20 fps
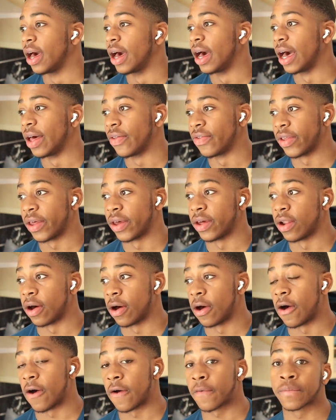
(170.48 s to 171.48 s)
And then,
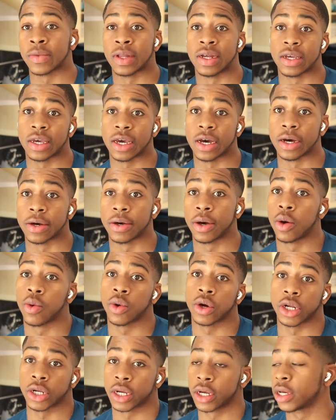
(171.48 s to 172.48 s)
uh, yeah,
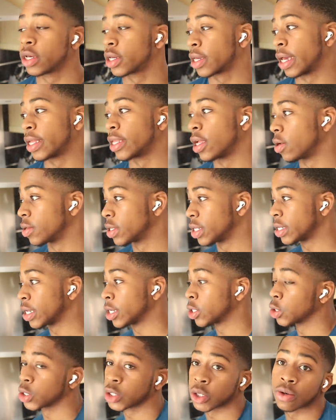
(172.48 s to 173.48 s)
we're gonna get down to the
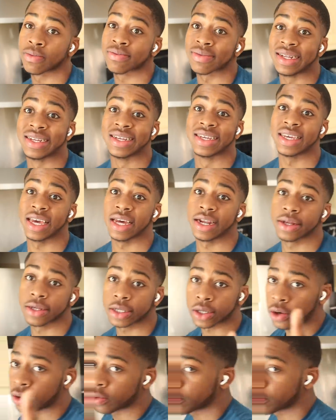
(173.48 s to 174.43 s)
session, so yeah, let's go.